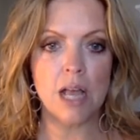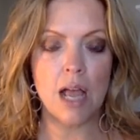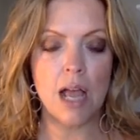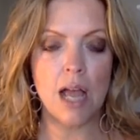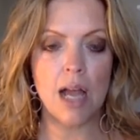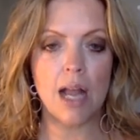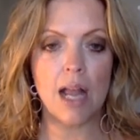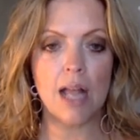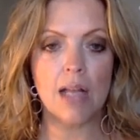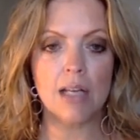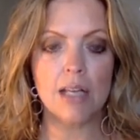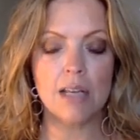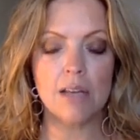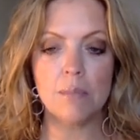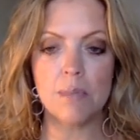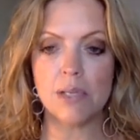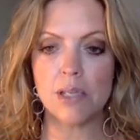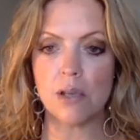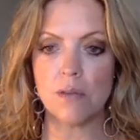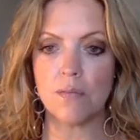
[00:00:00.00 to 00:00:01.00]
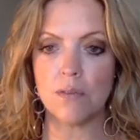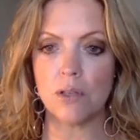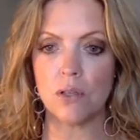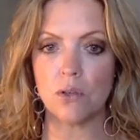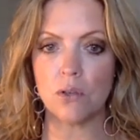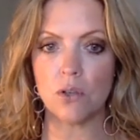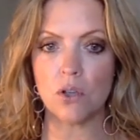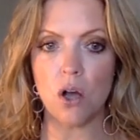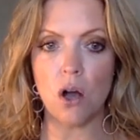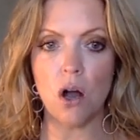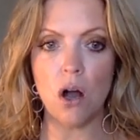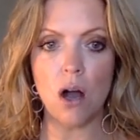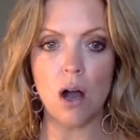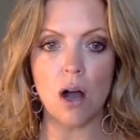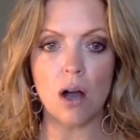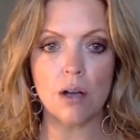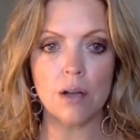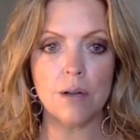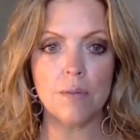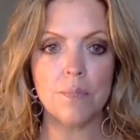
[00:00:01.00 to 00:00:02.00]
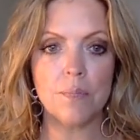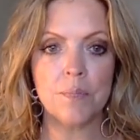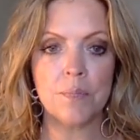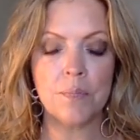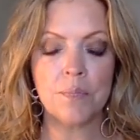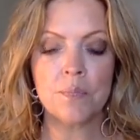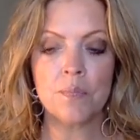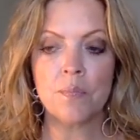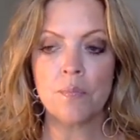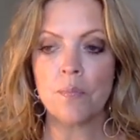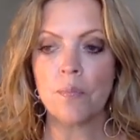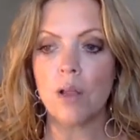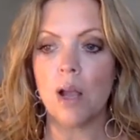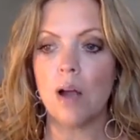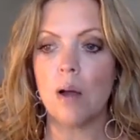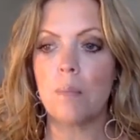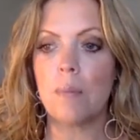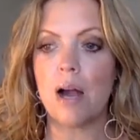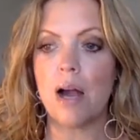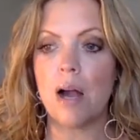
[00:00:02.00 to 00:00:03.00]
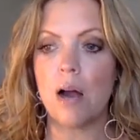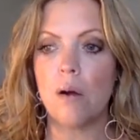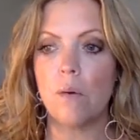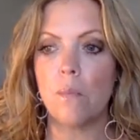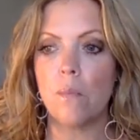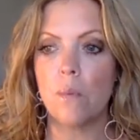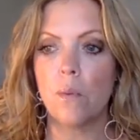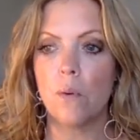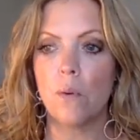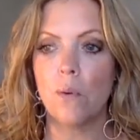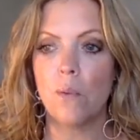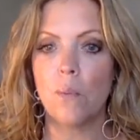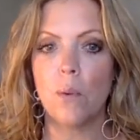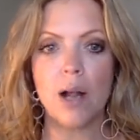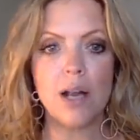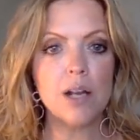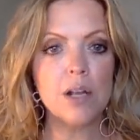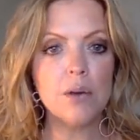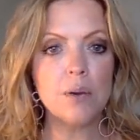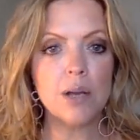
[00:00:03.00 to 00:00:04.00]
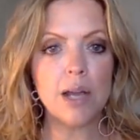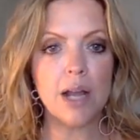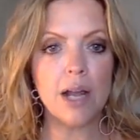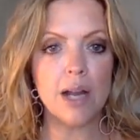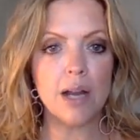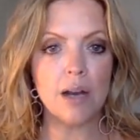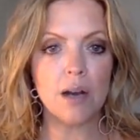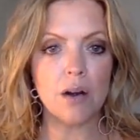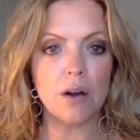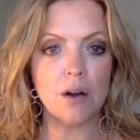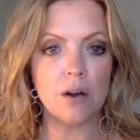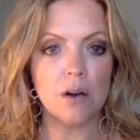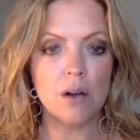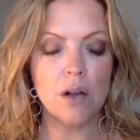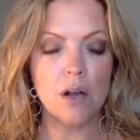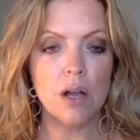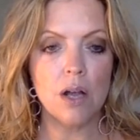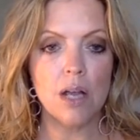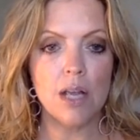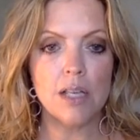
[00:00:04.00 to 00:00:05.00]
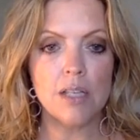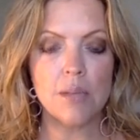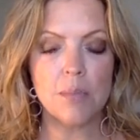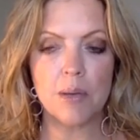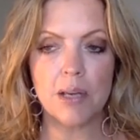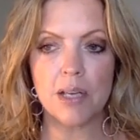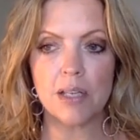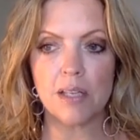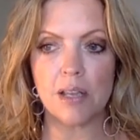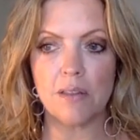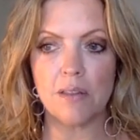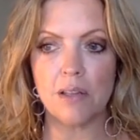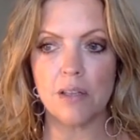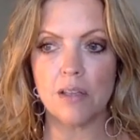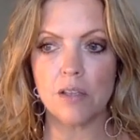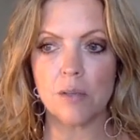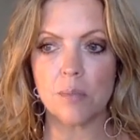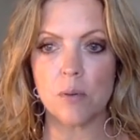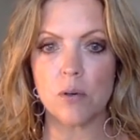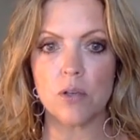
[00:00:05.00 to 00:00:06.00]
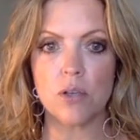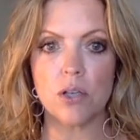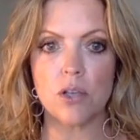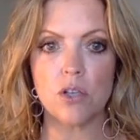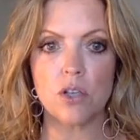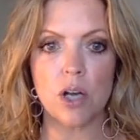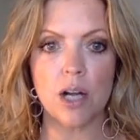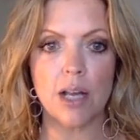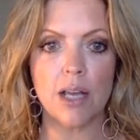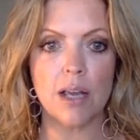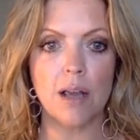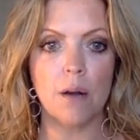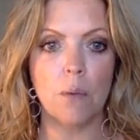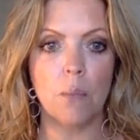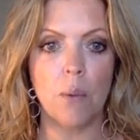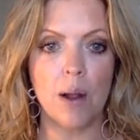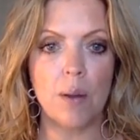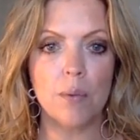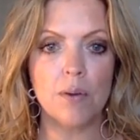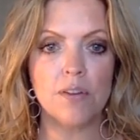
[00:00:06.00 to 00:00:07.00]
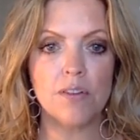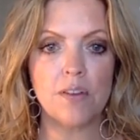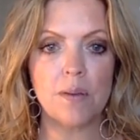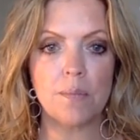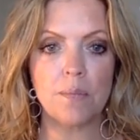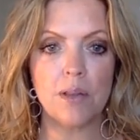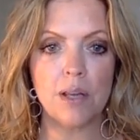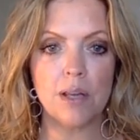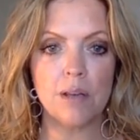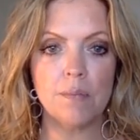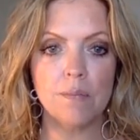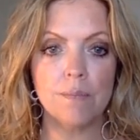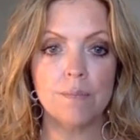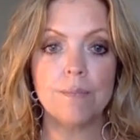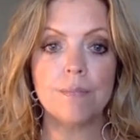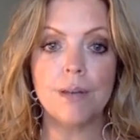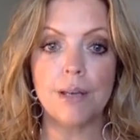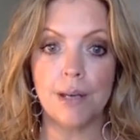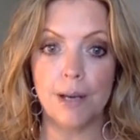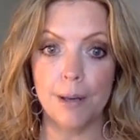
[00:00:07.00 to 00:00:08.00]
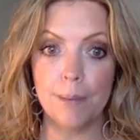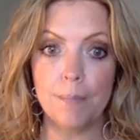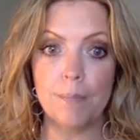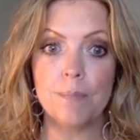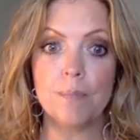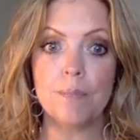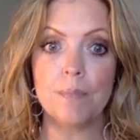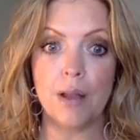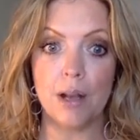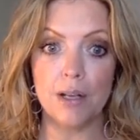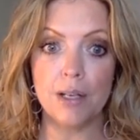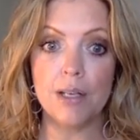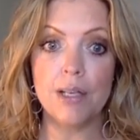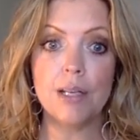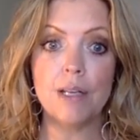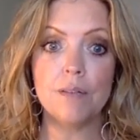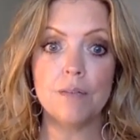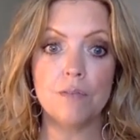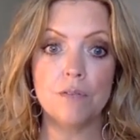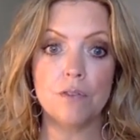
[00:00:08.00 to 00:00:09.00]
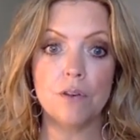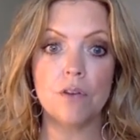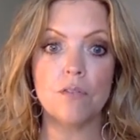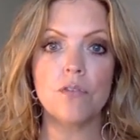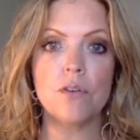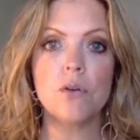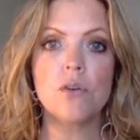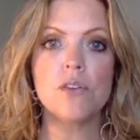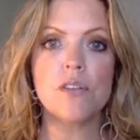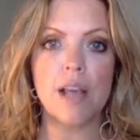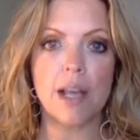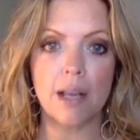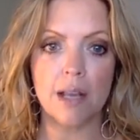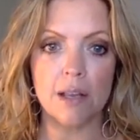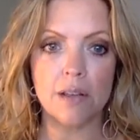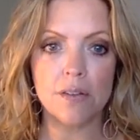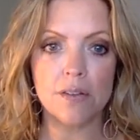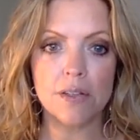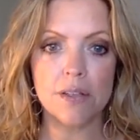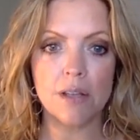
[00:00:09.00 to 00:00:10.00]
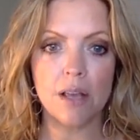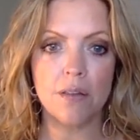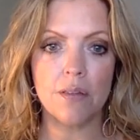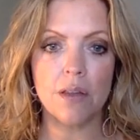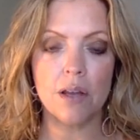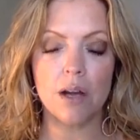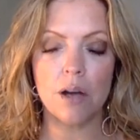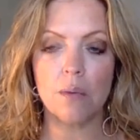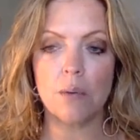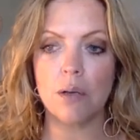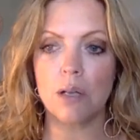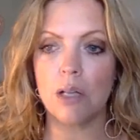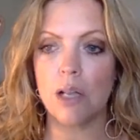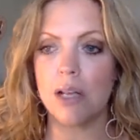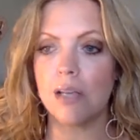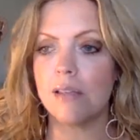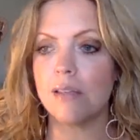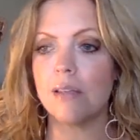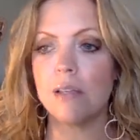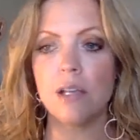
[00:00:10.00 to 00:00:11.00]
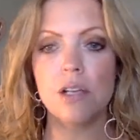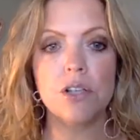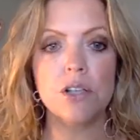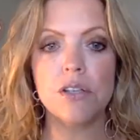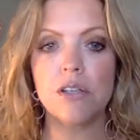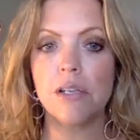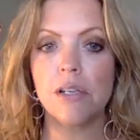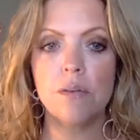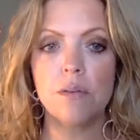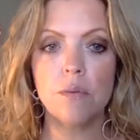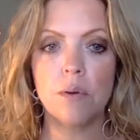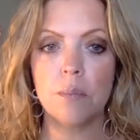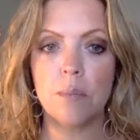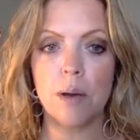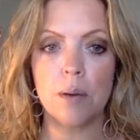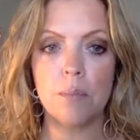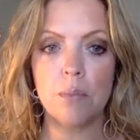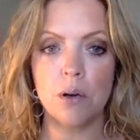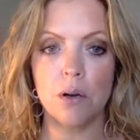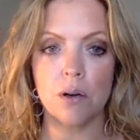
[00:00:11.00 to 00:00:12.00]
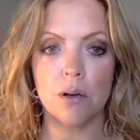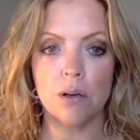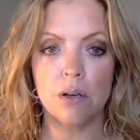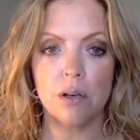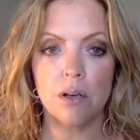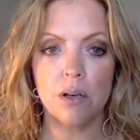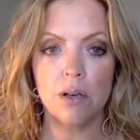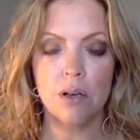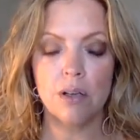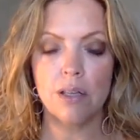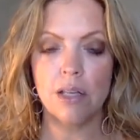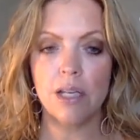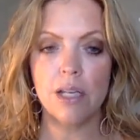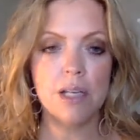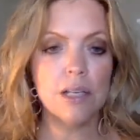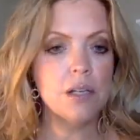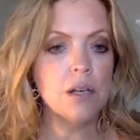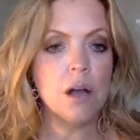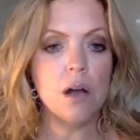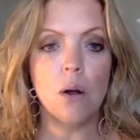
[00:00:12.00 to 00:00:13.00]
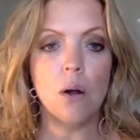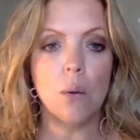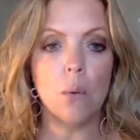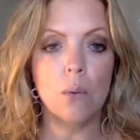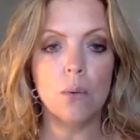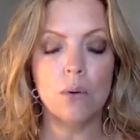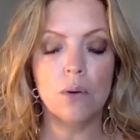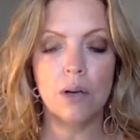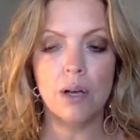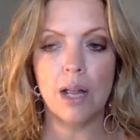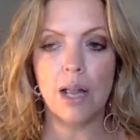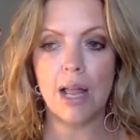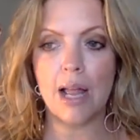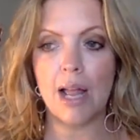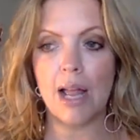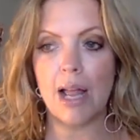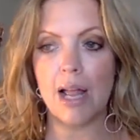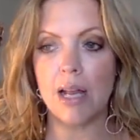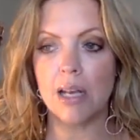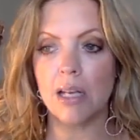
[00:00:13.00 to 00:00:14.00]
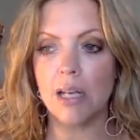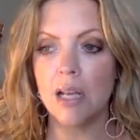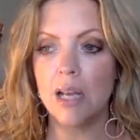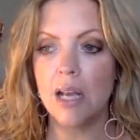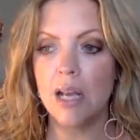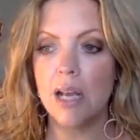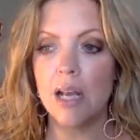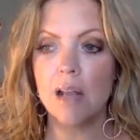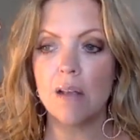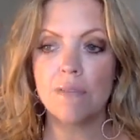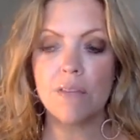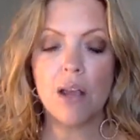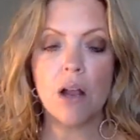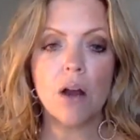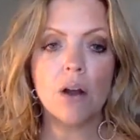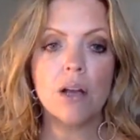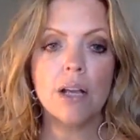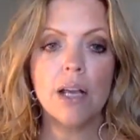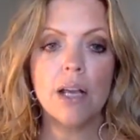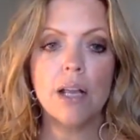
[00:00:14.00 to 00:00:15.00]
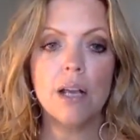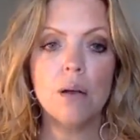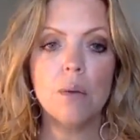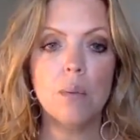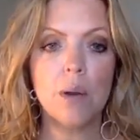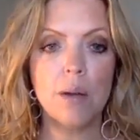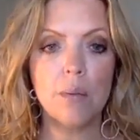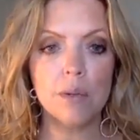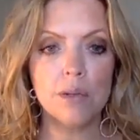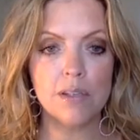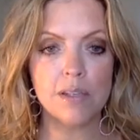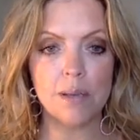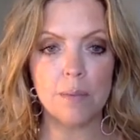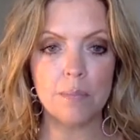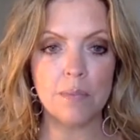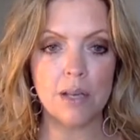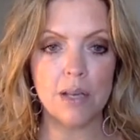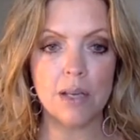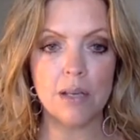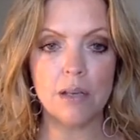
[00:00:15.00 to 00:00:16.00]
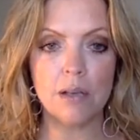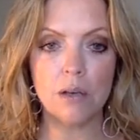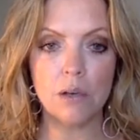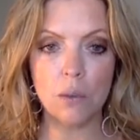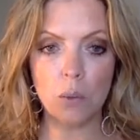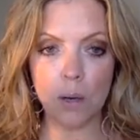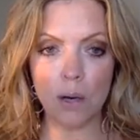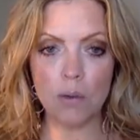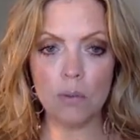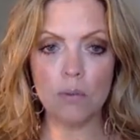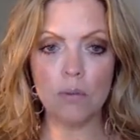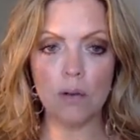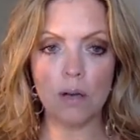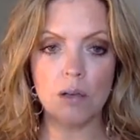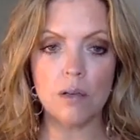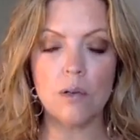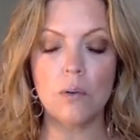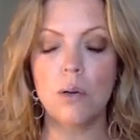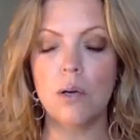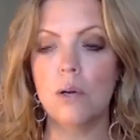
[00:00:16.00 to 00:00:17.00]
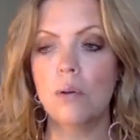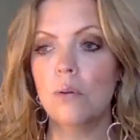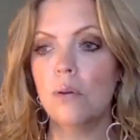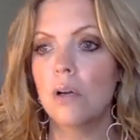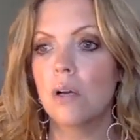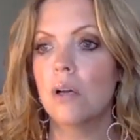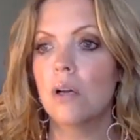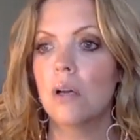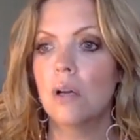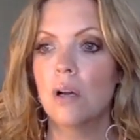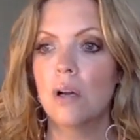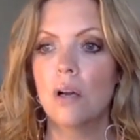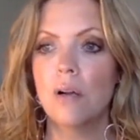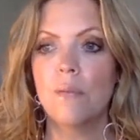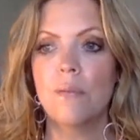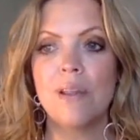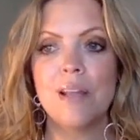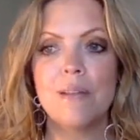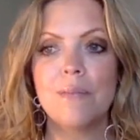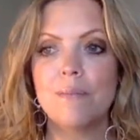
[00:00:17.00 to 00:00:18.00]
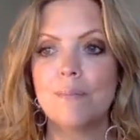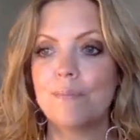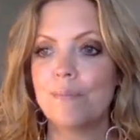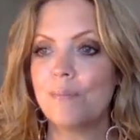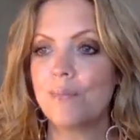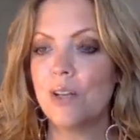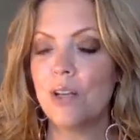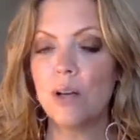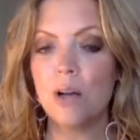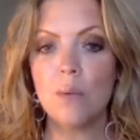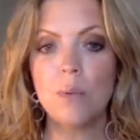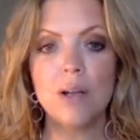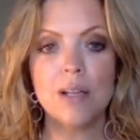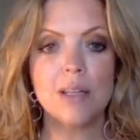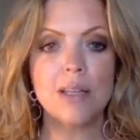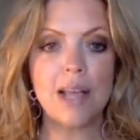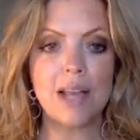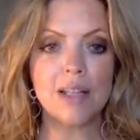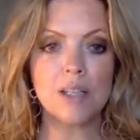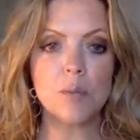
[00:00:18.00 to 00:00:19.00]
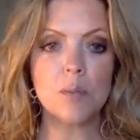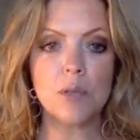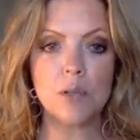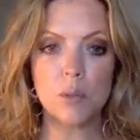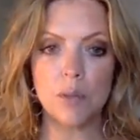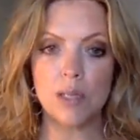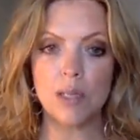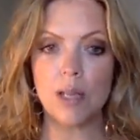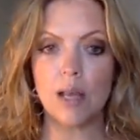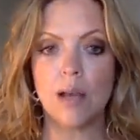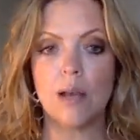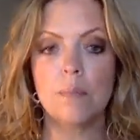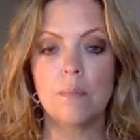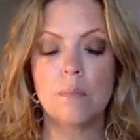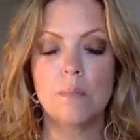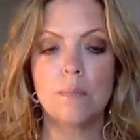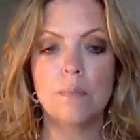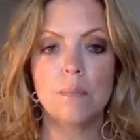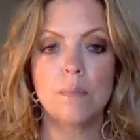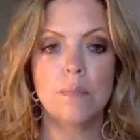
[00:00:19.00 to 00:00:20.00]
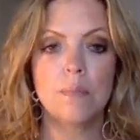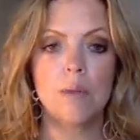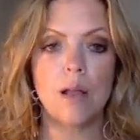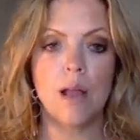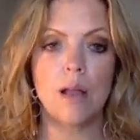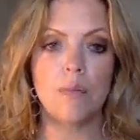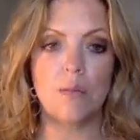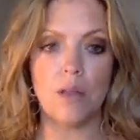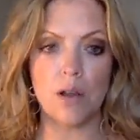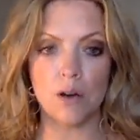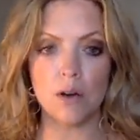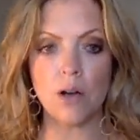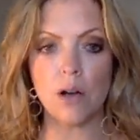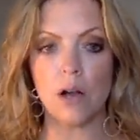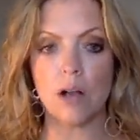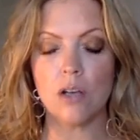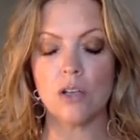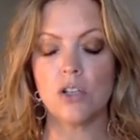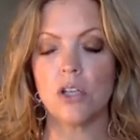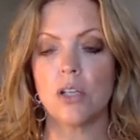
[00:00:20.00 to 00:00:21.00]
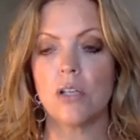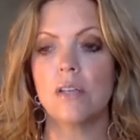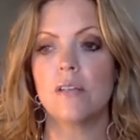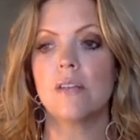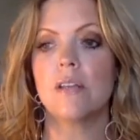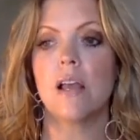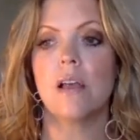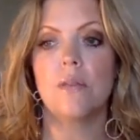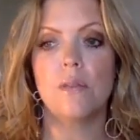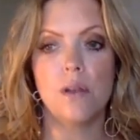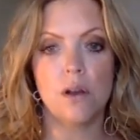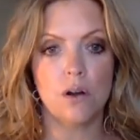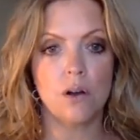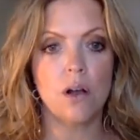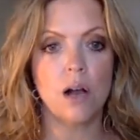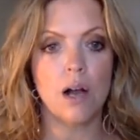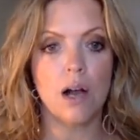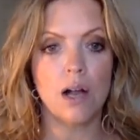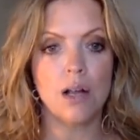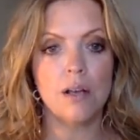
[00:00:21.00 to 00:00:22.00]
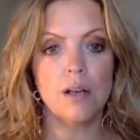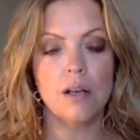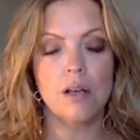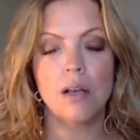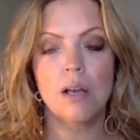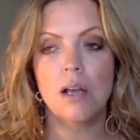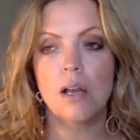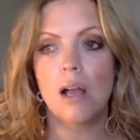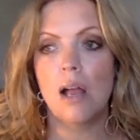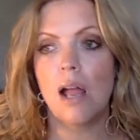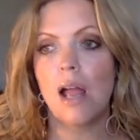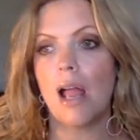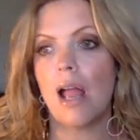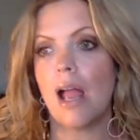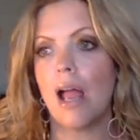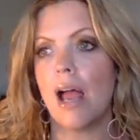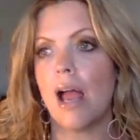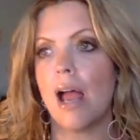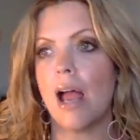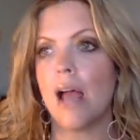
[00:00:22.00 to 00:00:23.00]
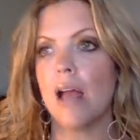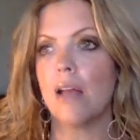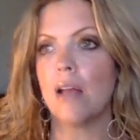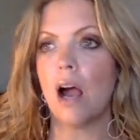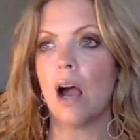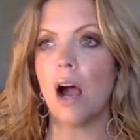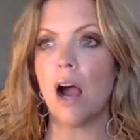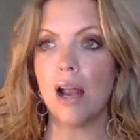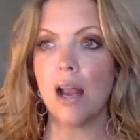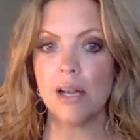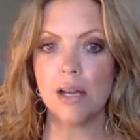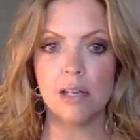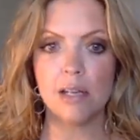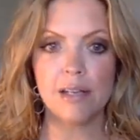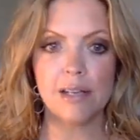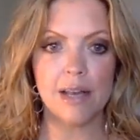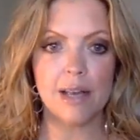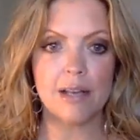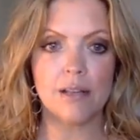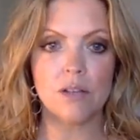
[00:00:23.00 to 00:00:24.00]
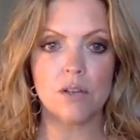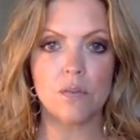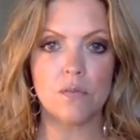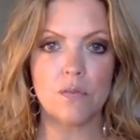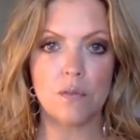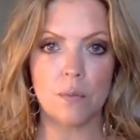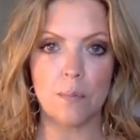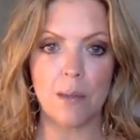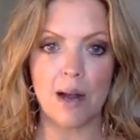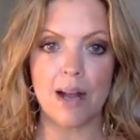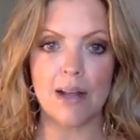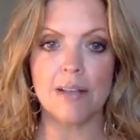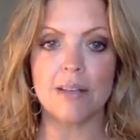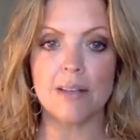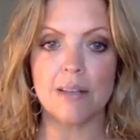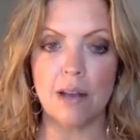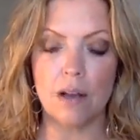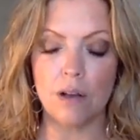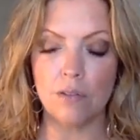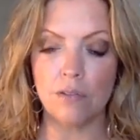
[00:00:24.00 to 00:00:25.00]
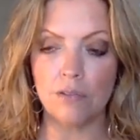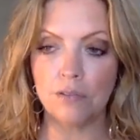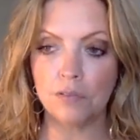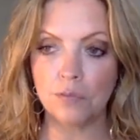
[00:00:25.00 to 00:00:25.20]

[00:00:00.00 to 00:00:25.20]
And I had to give myself a little talk about, why do you care? Is it because I think this person's trying to get away with something? Yep, I did for a few seconds. And then I realized they just didn't remember. They didn't know. And if they are getting away with something, quote unquote, then you know what? That's between them and their conscience and their God. And I need to answer for myself.